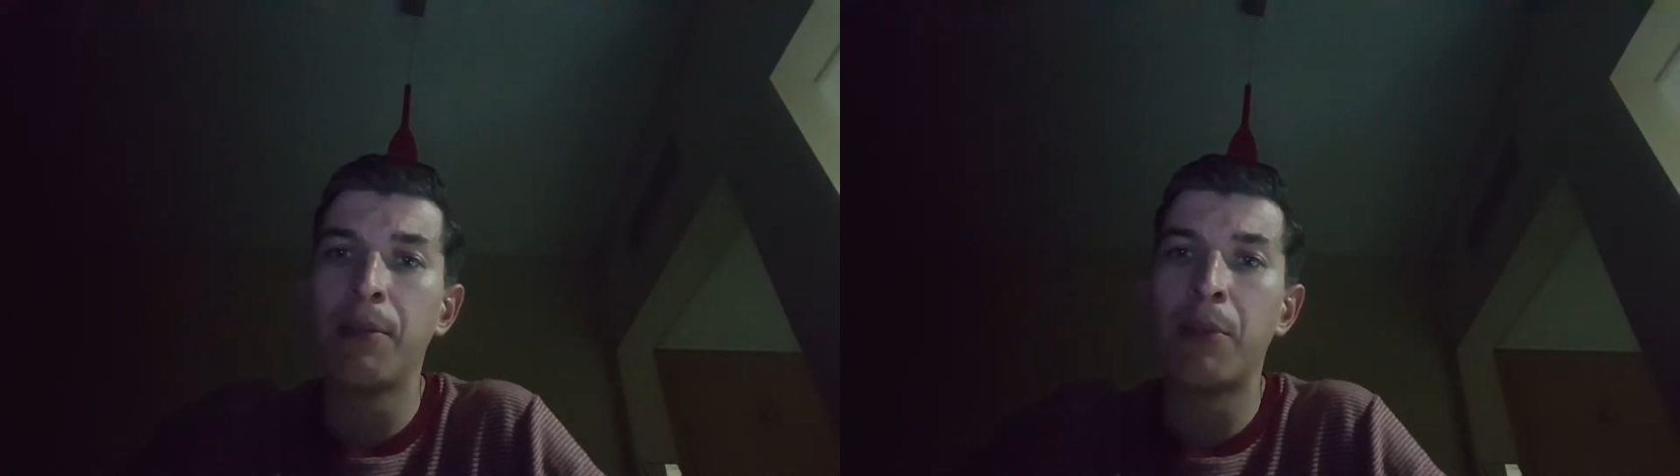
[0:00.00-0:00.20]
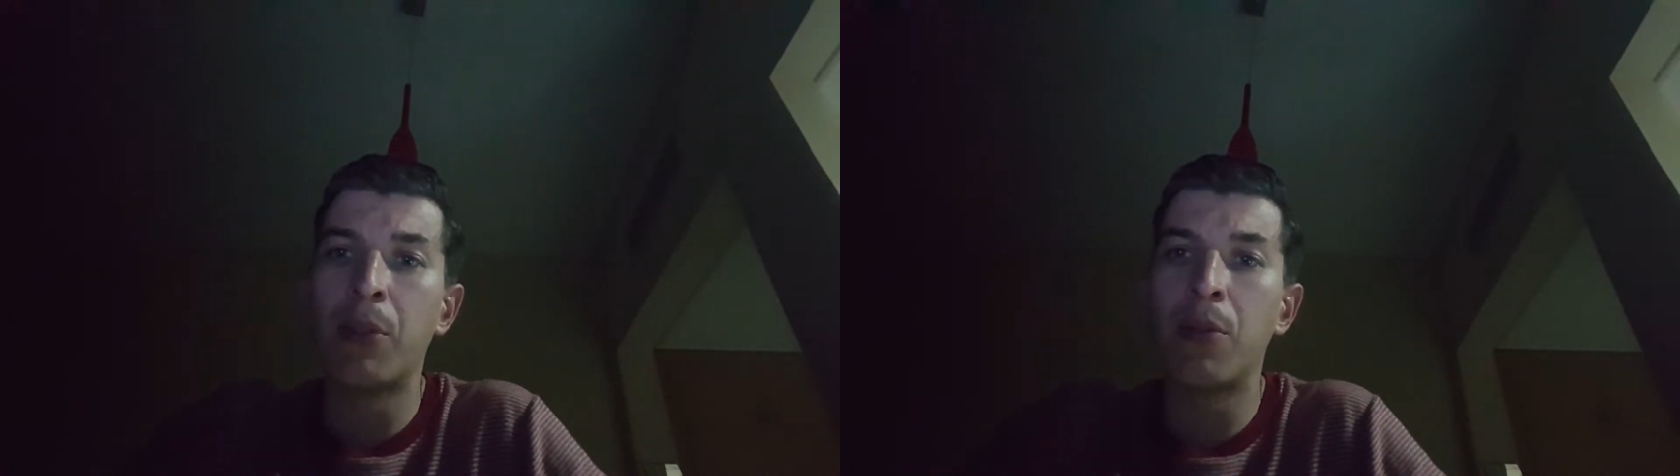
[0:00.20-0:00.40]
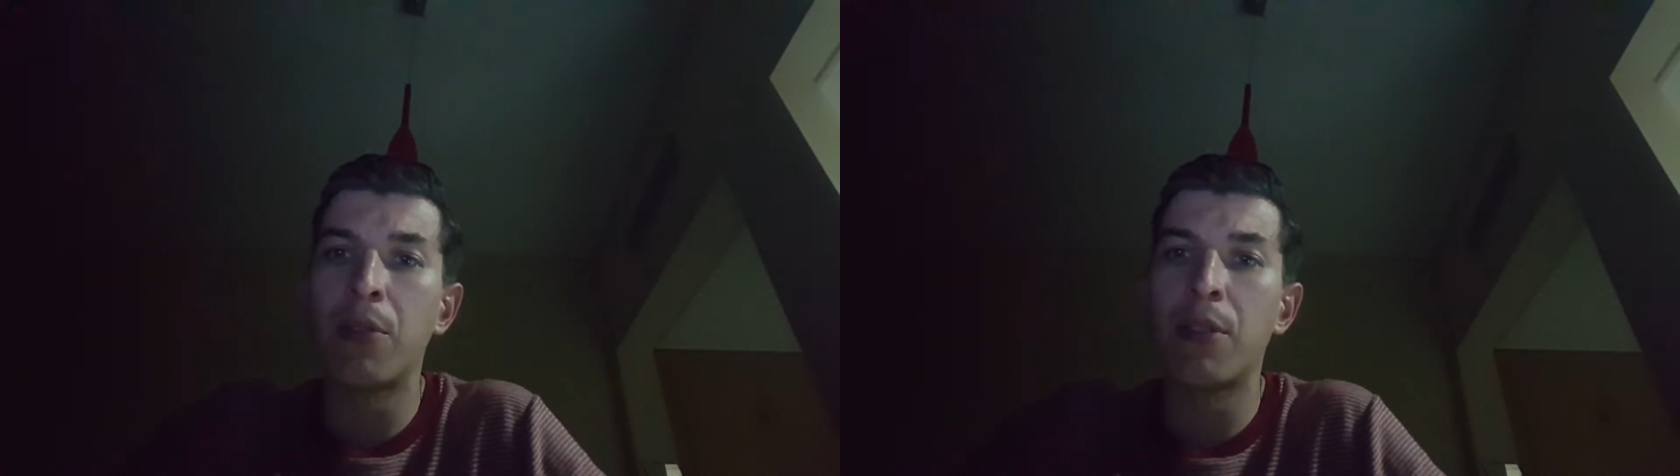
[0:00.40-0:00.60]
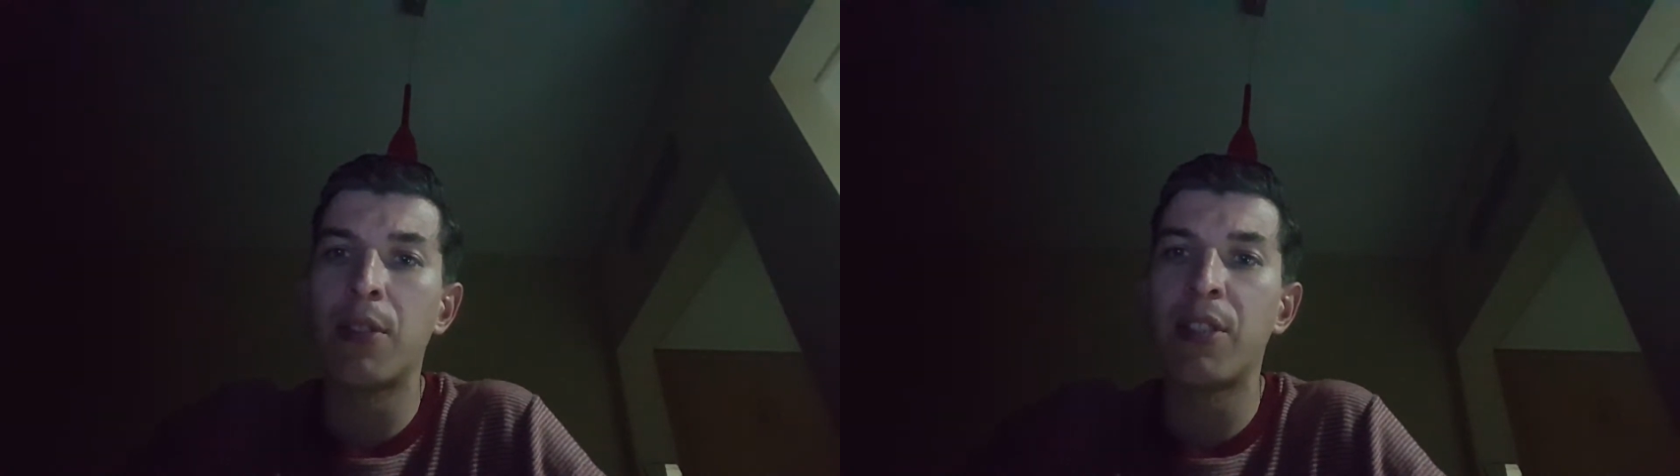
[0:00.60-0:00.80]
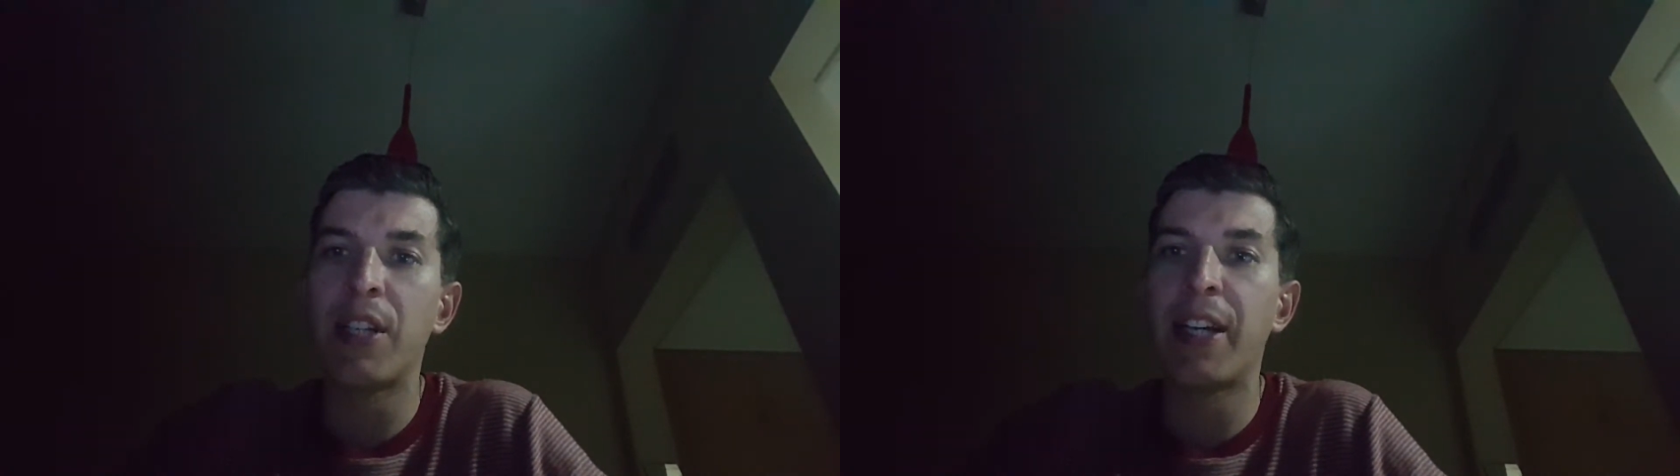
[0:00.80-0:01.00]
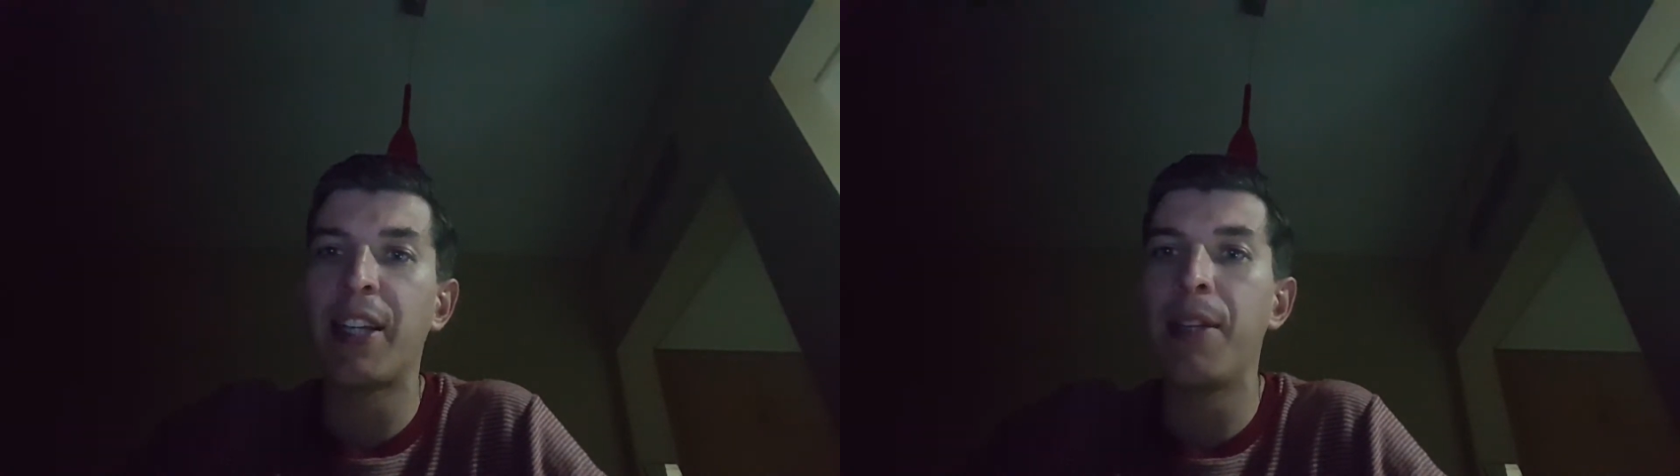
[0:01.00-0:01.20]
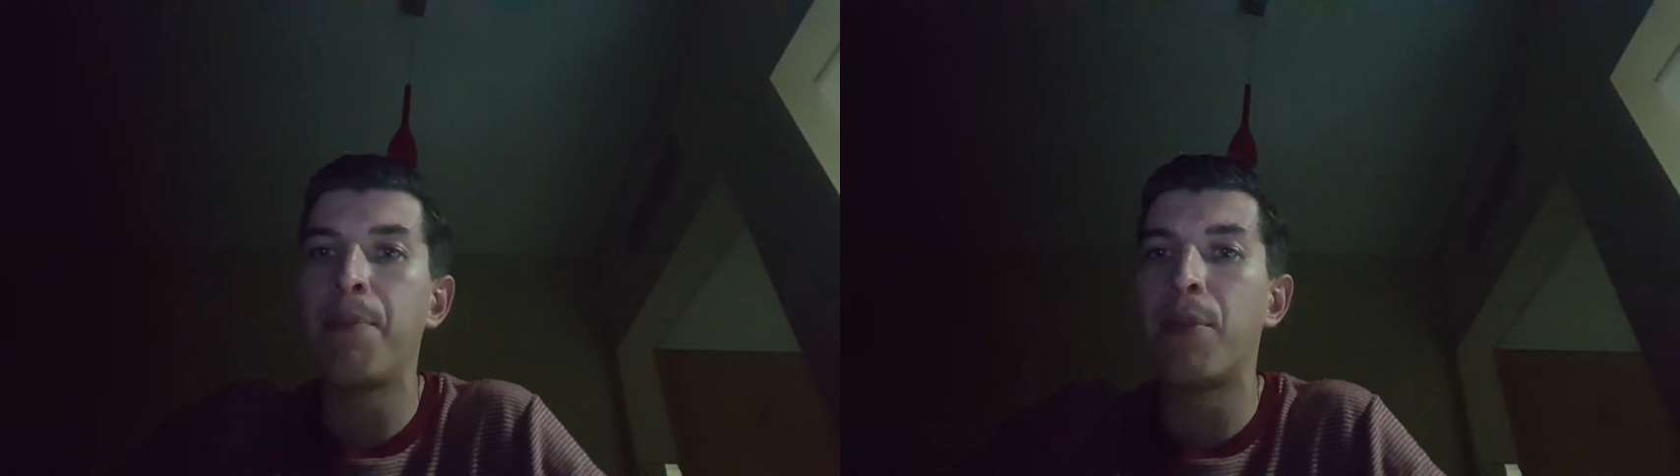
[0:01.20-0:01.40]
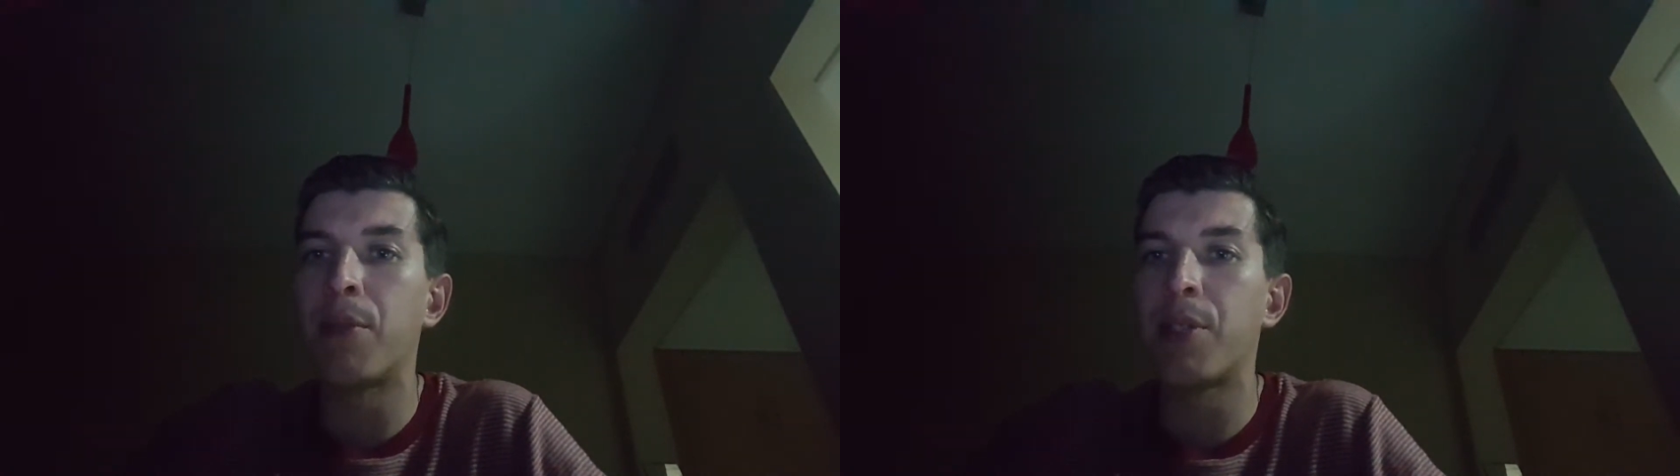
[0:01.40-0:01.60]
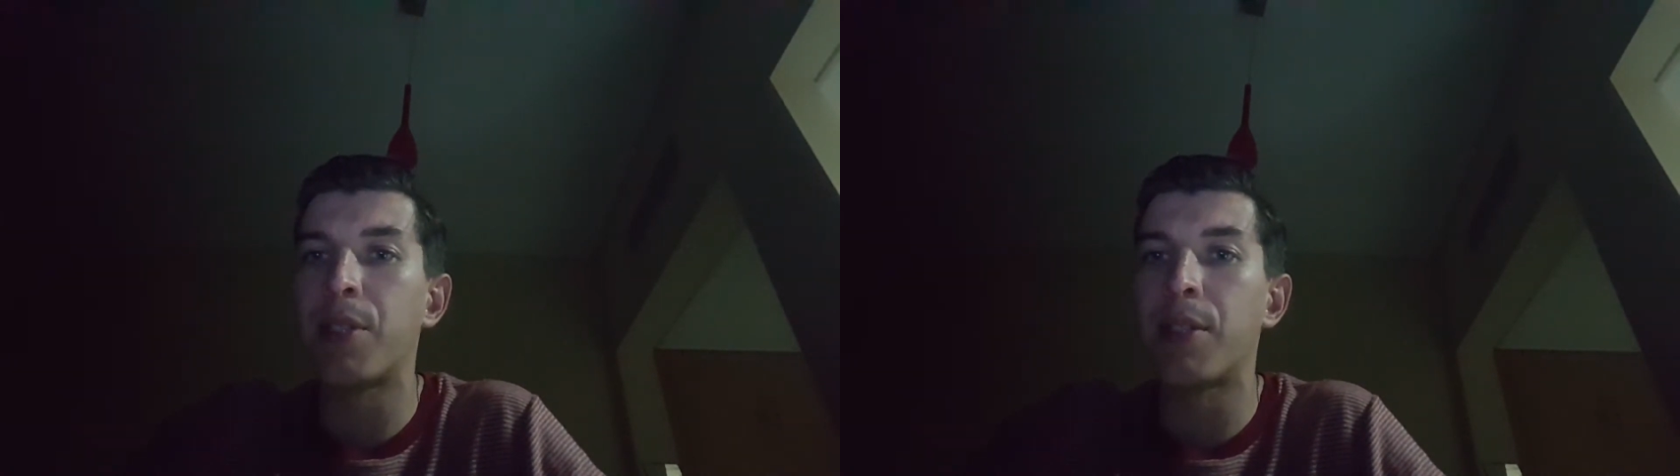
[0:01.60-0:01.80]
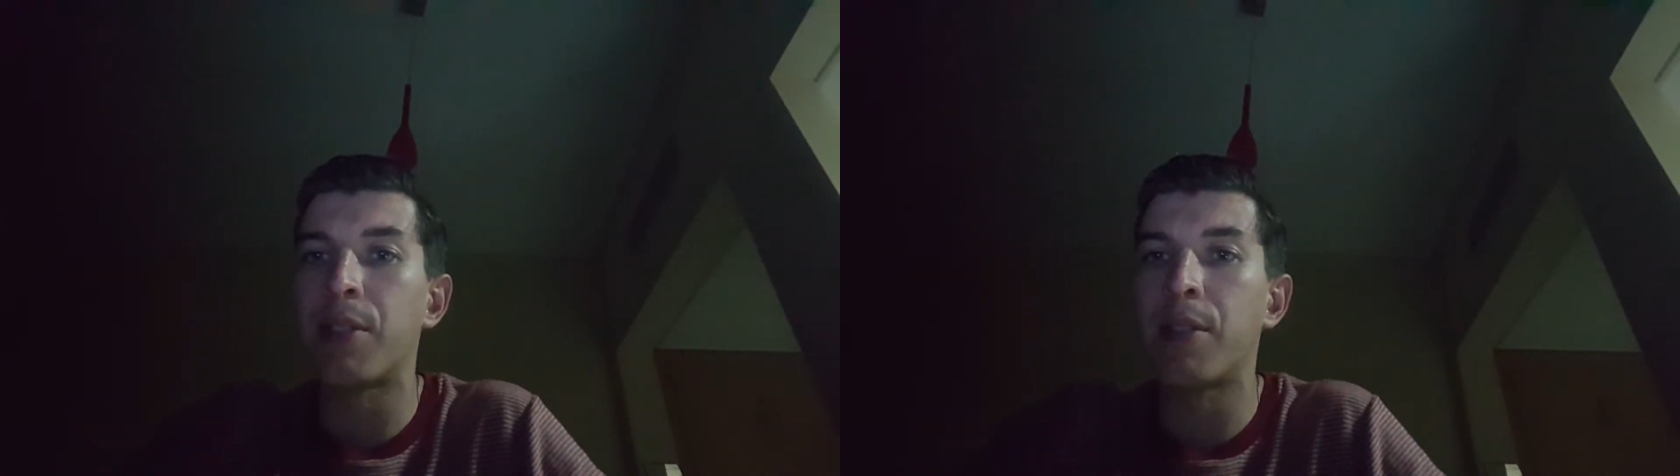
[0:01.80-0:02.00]
because they're a key
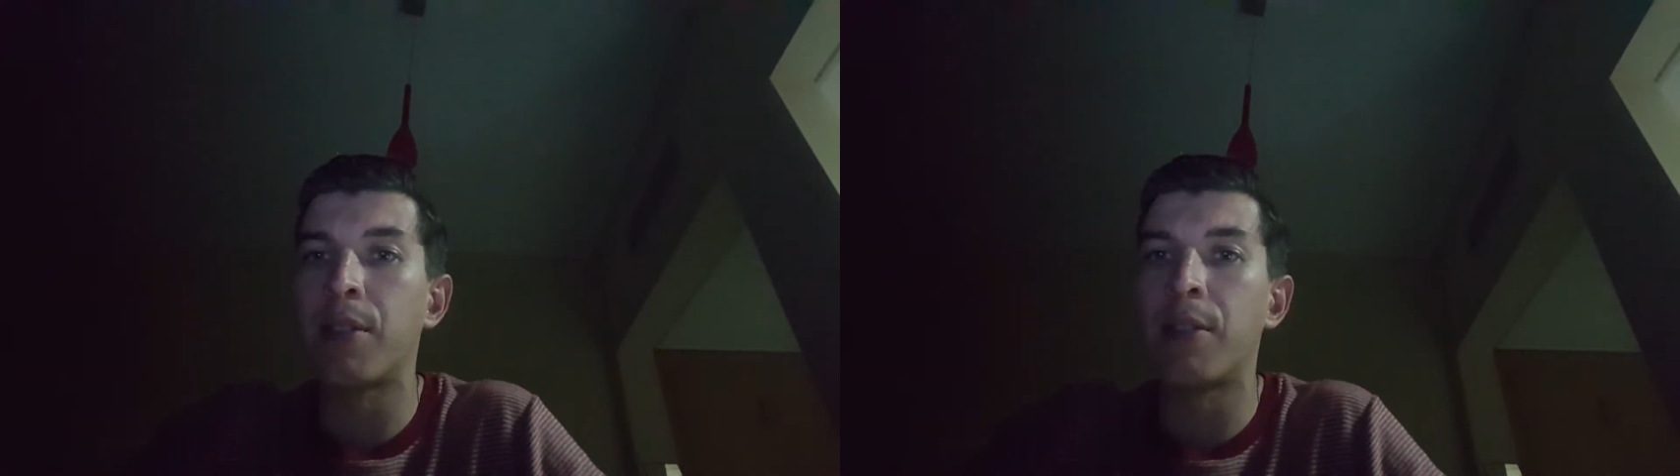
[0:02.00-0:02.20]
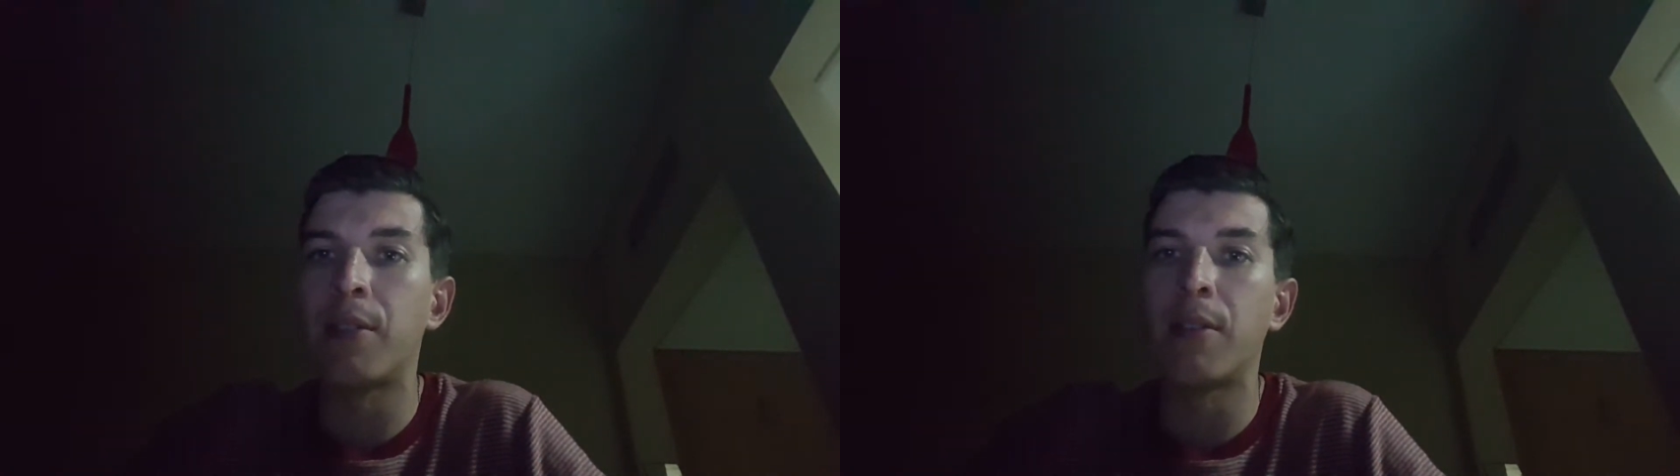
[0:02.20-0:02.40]
person